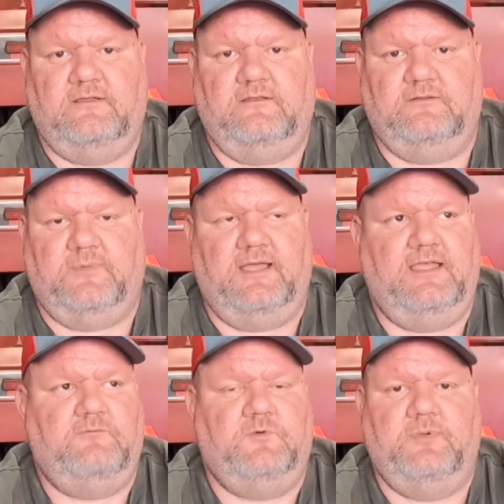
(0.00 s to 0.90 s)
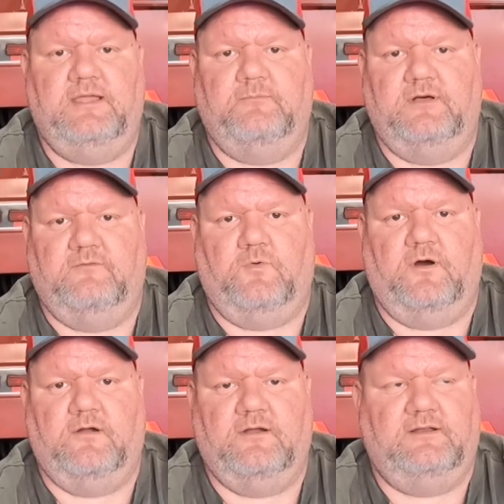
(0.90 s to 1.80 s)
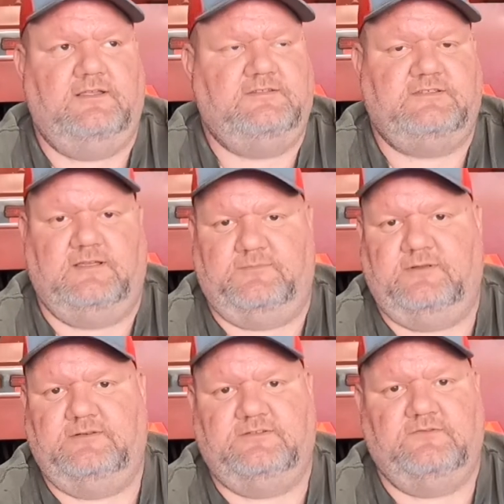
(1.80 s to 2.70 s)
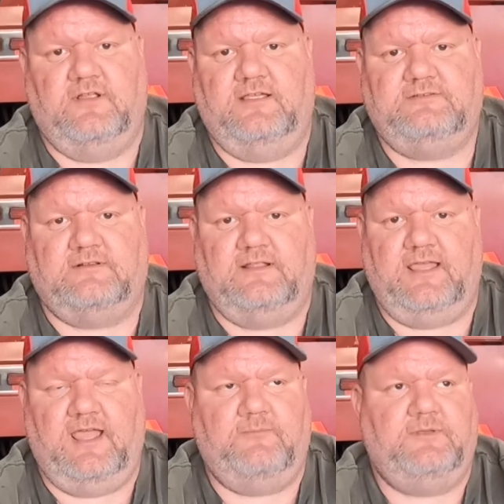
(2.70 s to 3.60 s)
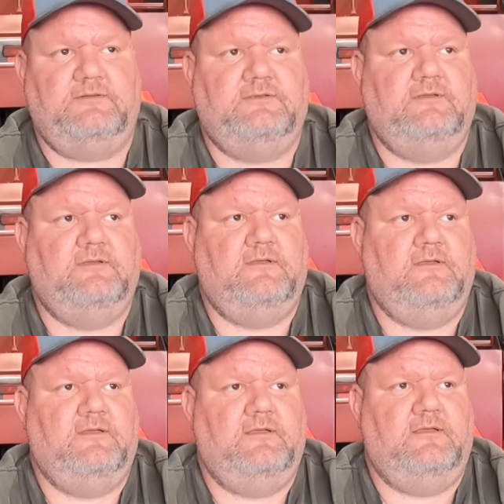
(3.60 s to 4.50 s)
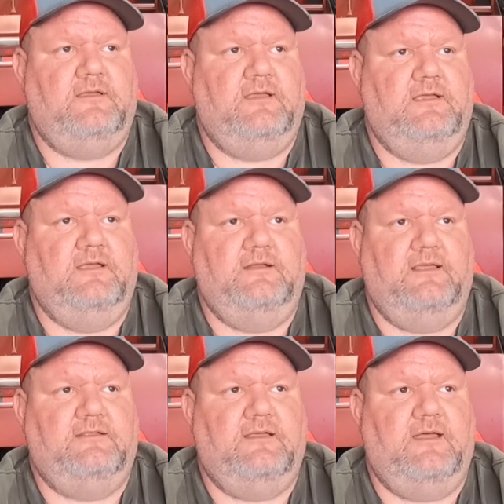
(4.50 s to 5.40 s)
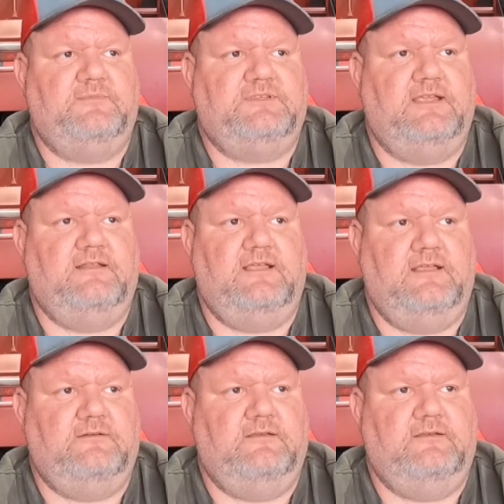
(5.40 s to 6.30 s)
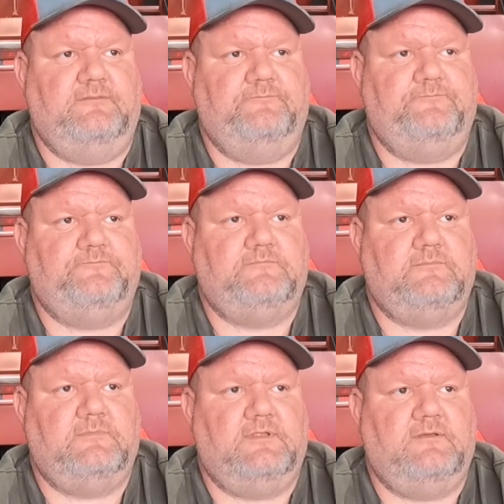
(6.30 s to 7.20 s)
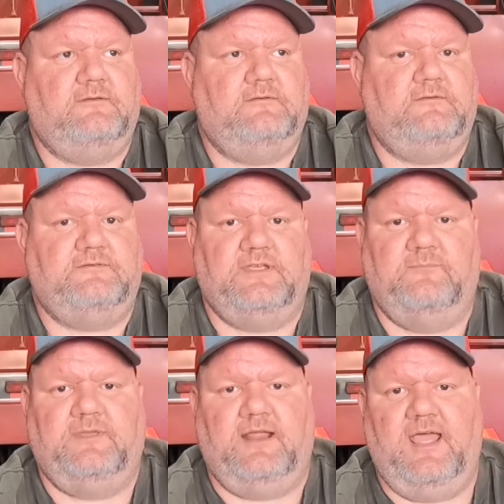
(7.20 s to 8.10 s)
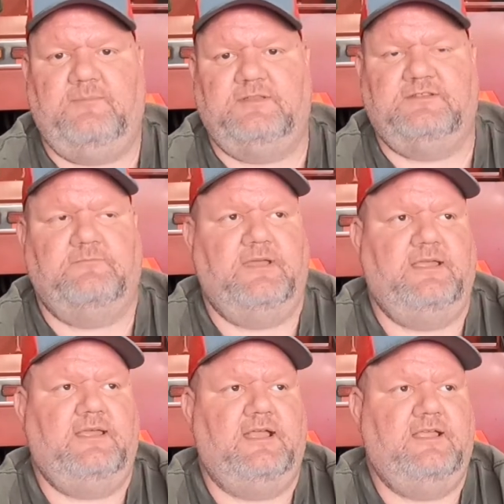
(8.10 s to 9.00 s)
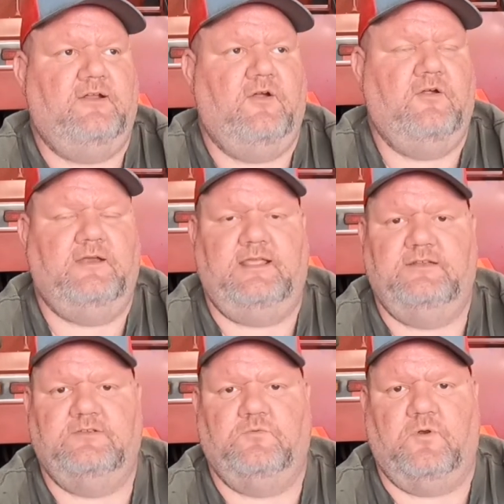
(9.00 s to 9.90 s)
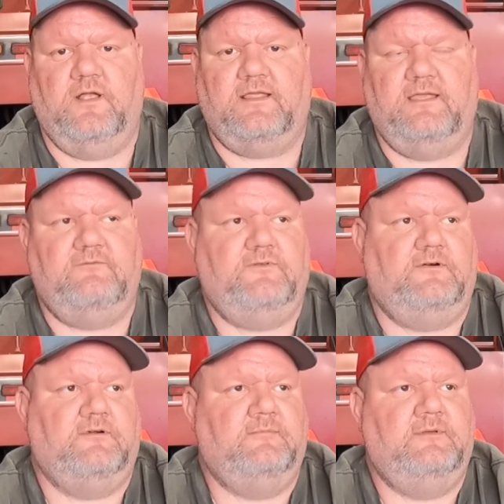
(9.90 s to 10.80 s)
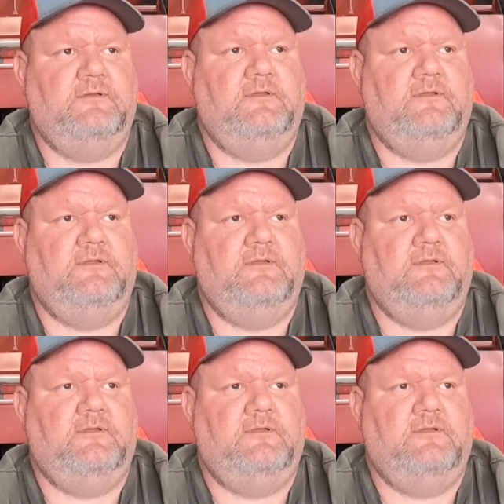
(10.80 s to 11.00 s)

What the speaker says: because my head will be above water unless something just drastically happens. And I'm saying that something happens to me, I get hurt, injured where I can't farm.